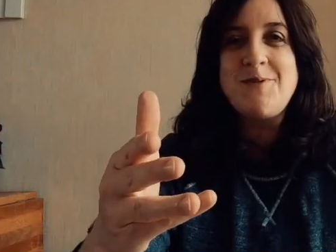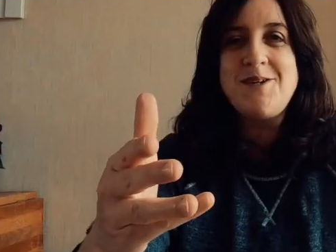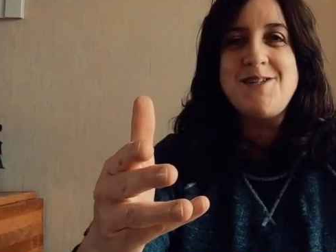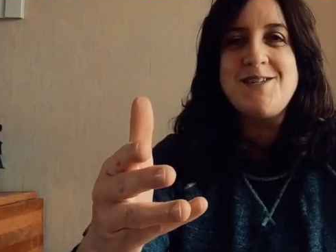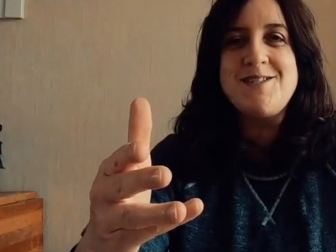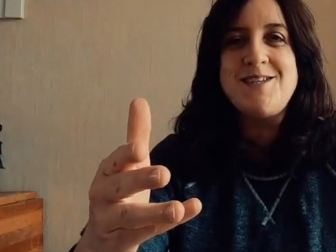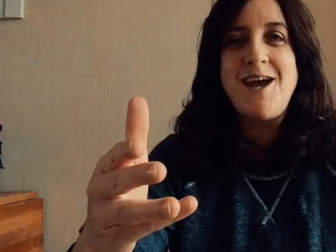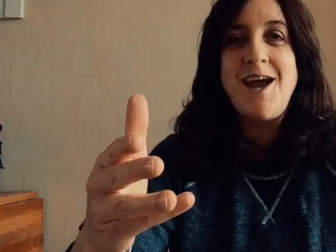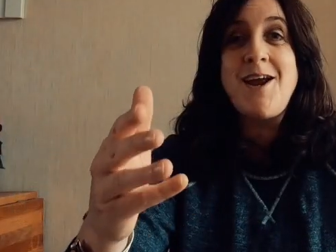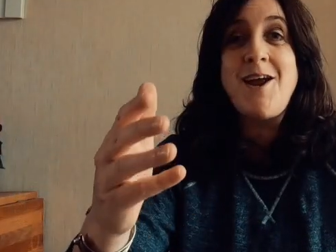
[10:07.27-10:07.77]
me
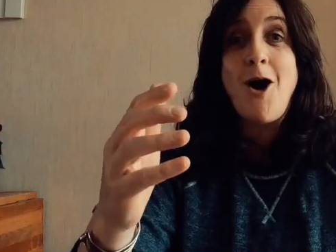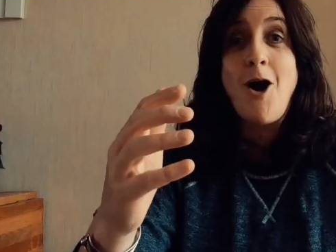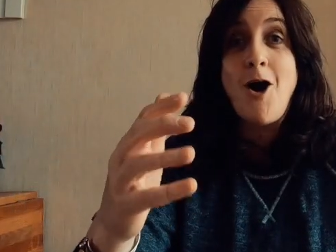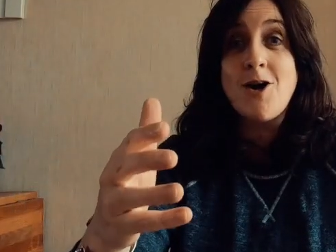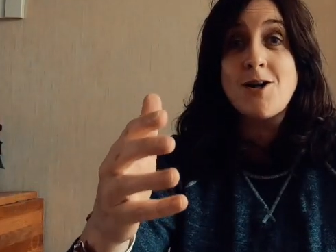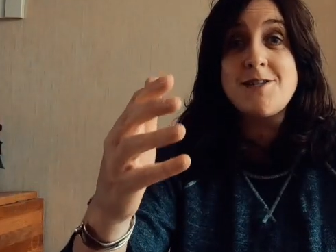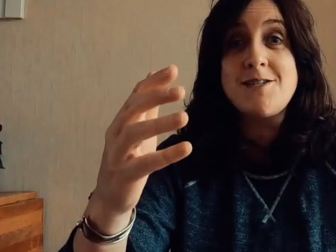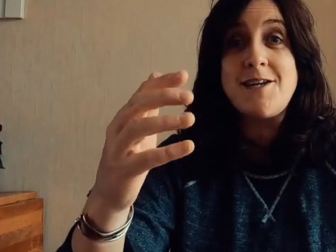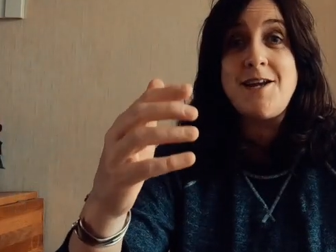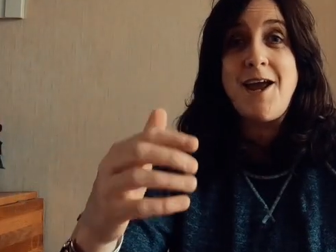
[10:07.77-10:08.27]
today.
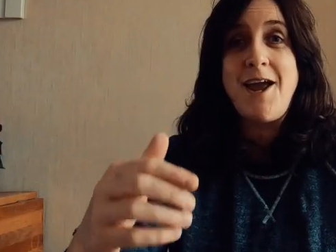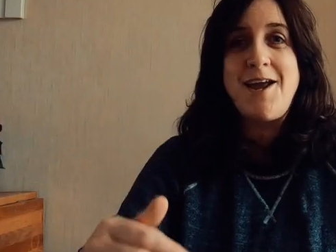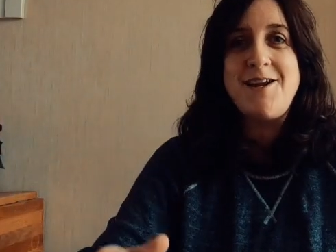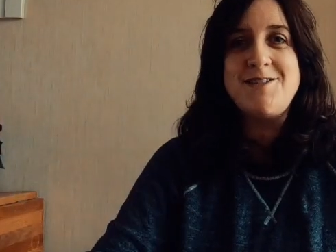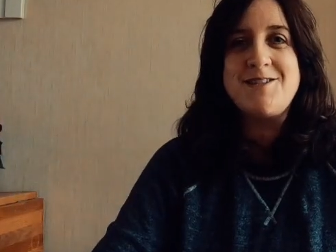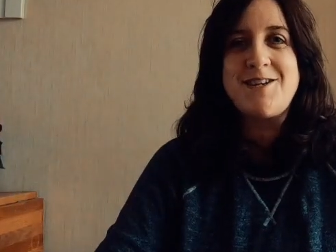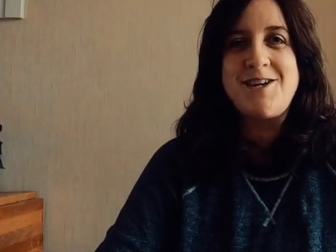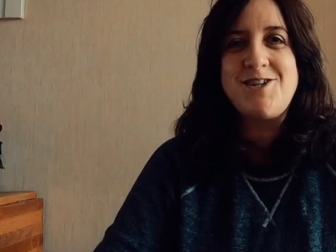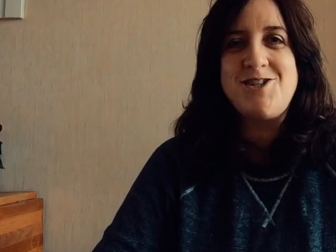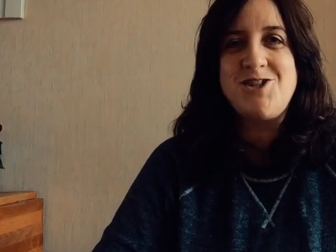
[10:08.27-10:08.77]
Auntie
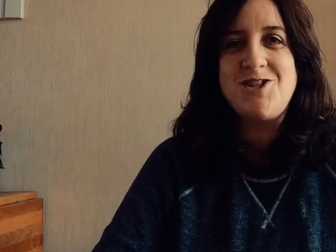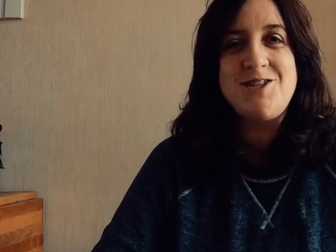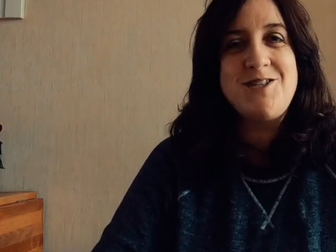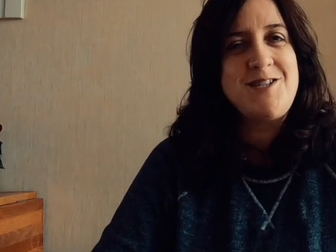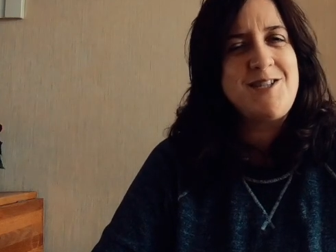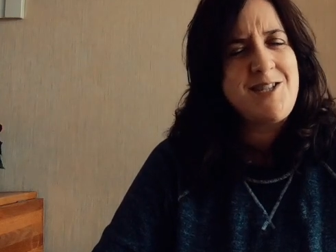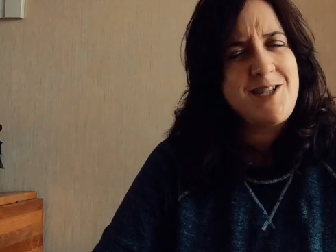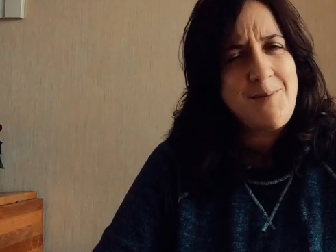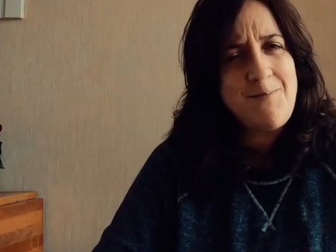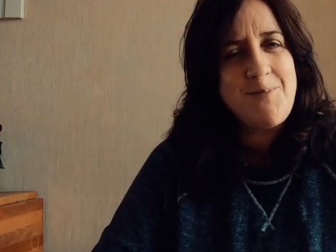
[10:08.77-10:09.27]
A's Kitchen,
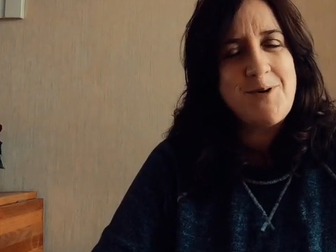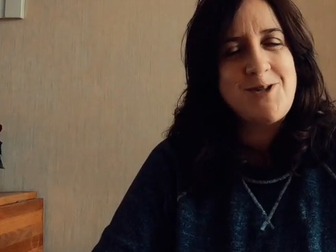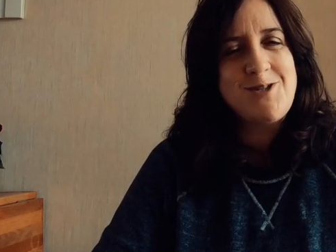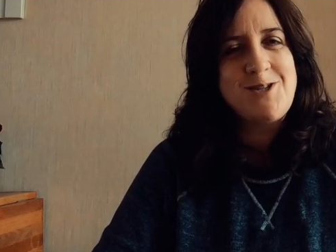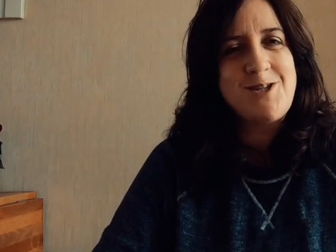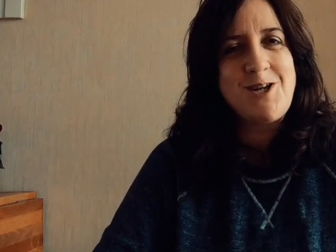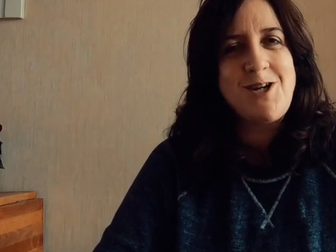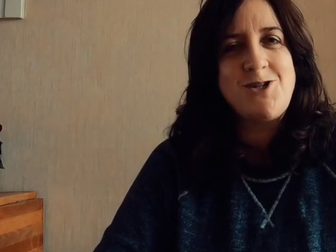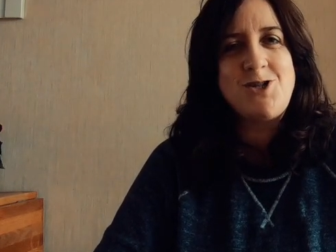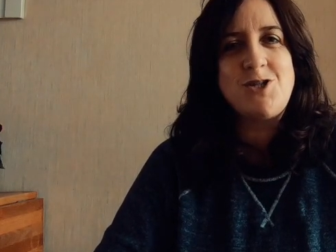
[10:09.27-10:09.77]
simple
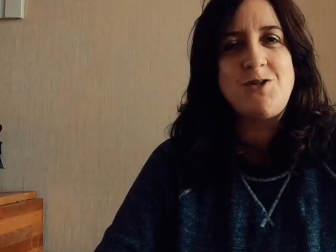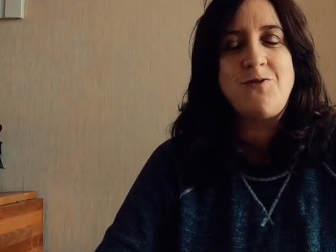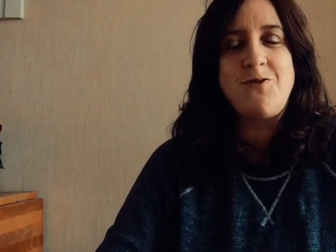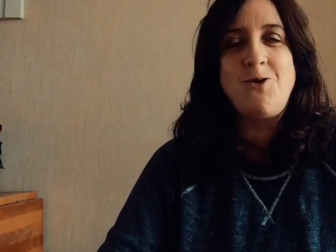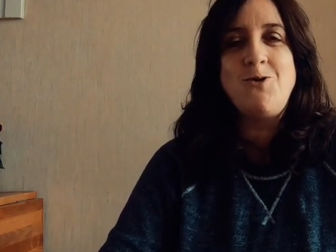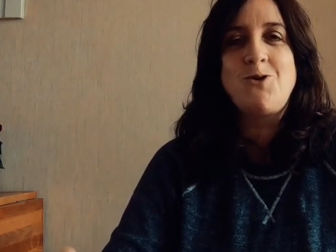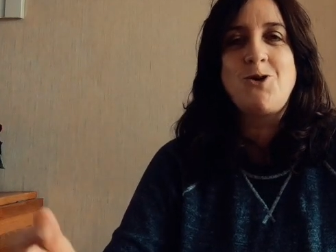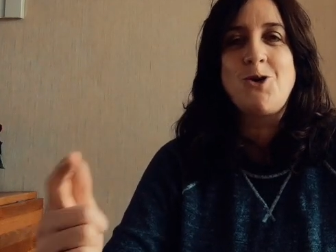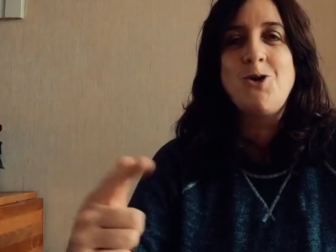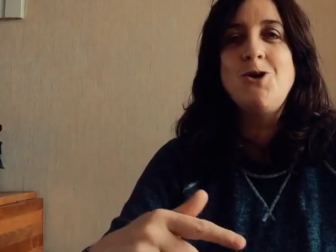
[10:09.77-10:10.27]
and delicious
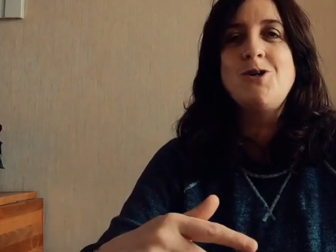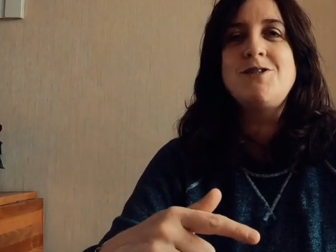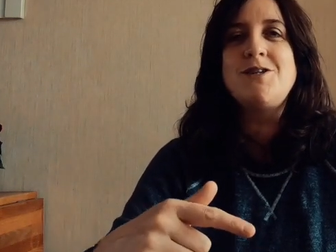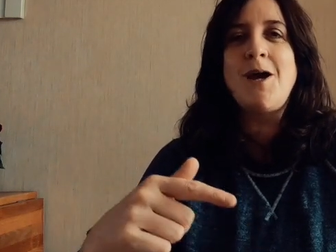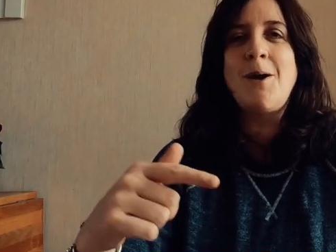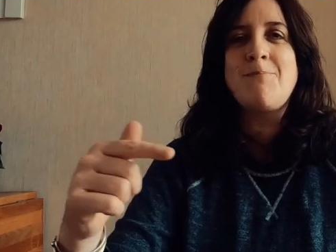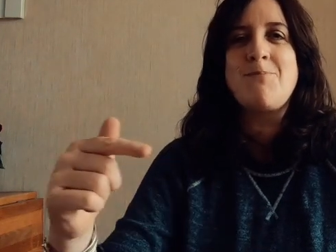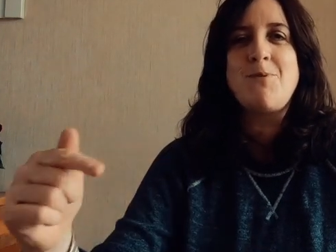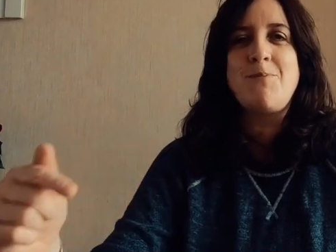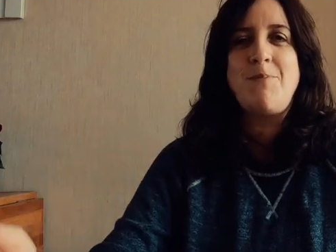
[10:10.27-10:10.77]
food cooked
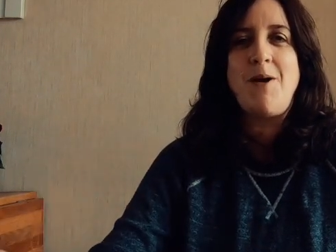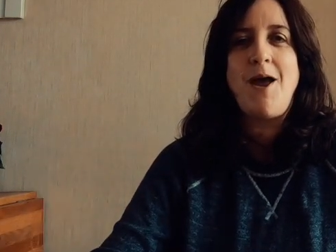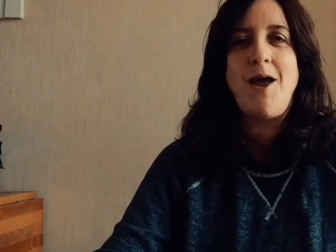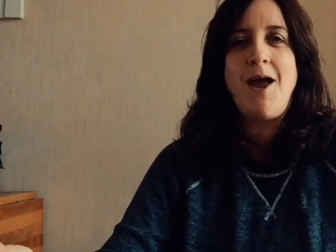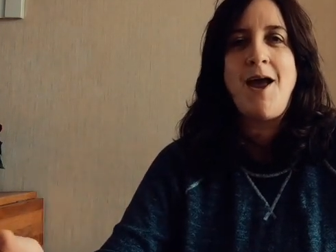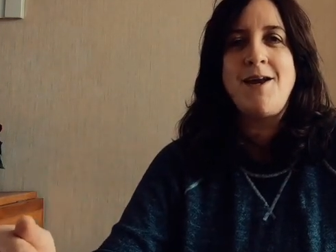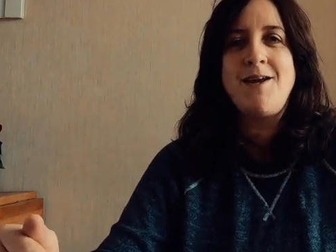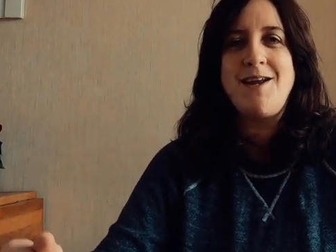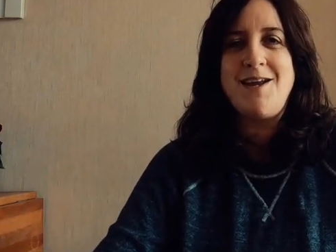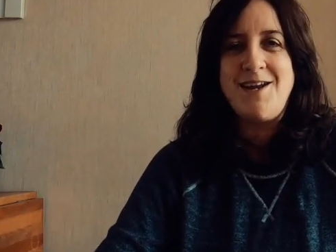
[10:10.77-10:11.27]
and
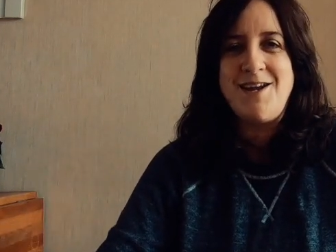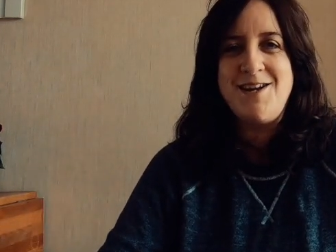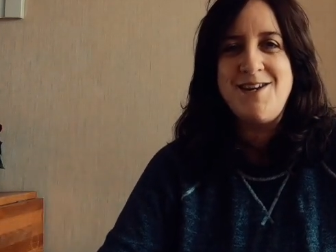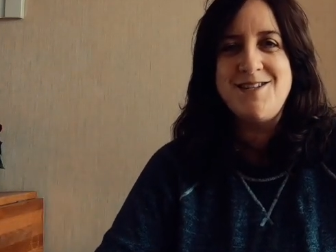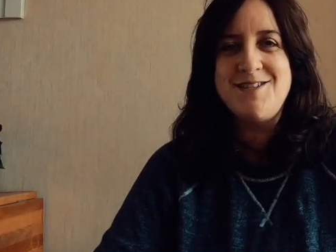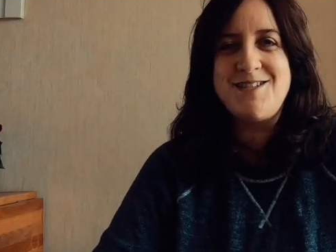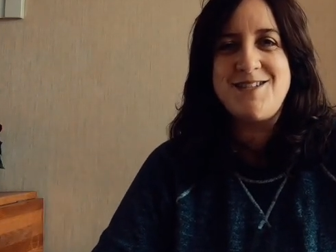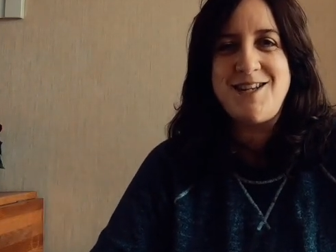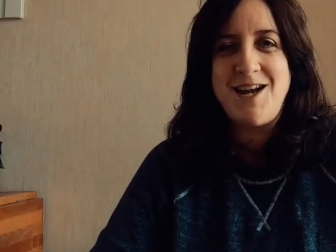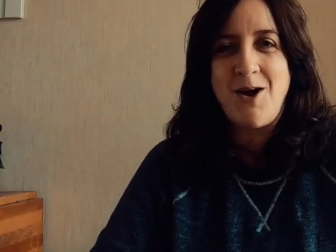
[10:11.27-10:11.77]
prepared
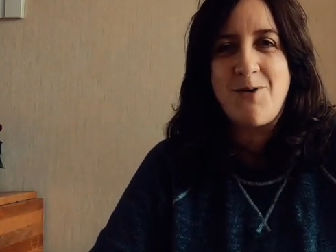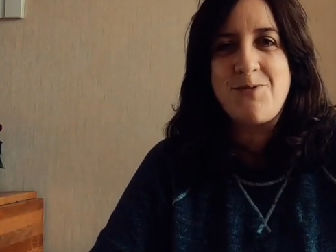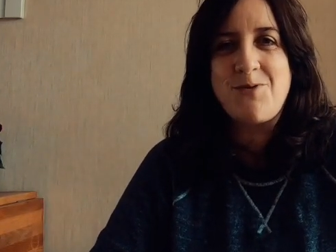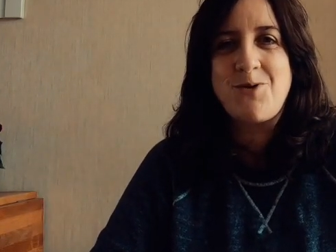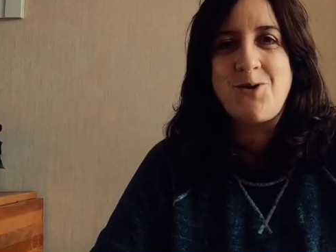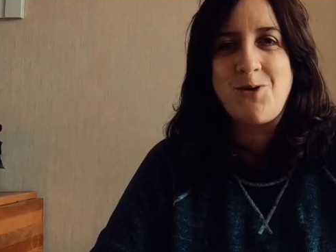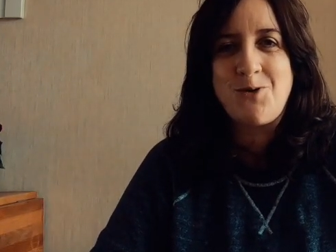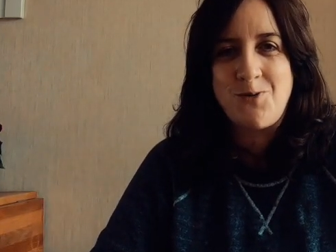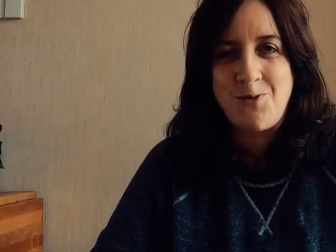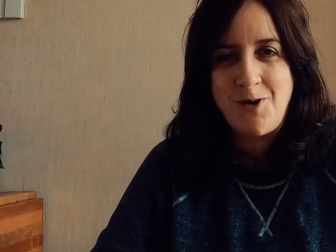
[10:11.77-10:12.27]
in
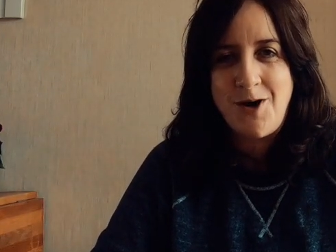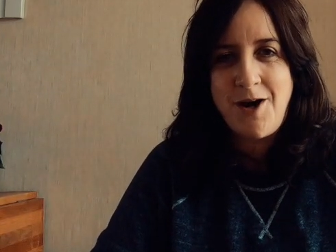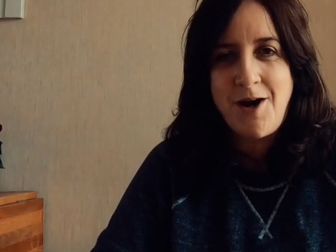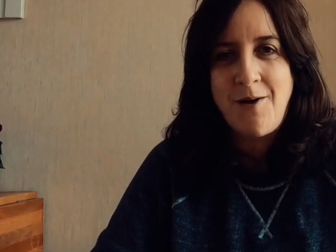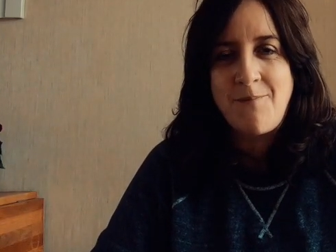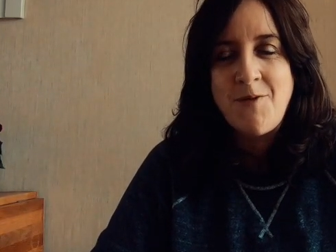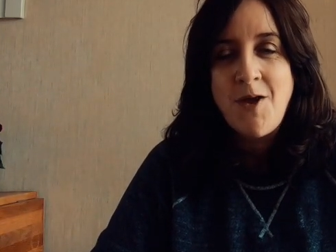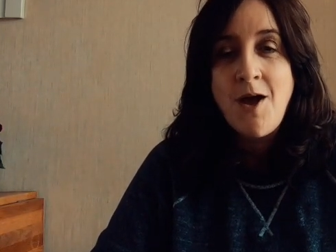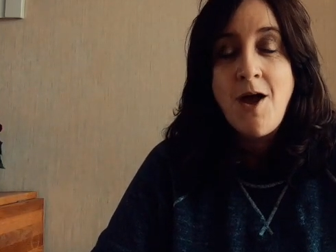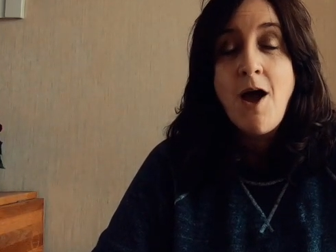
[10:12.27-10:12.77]
South
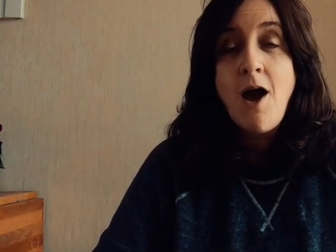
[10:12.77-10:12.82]
Korea.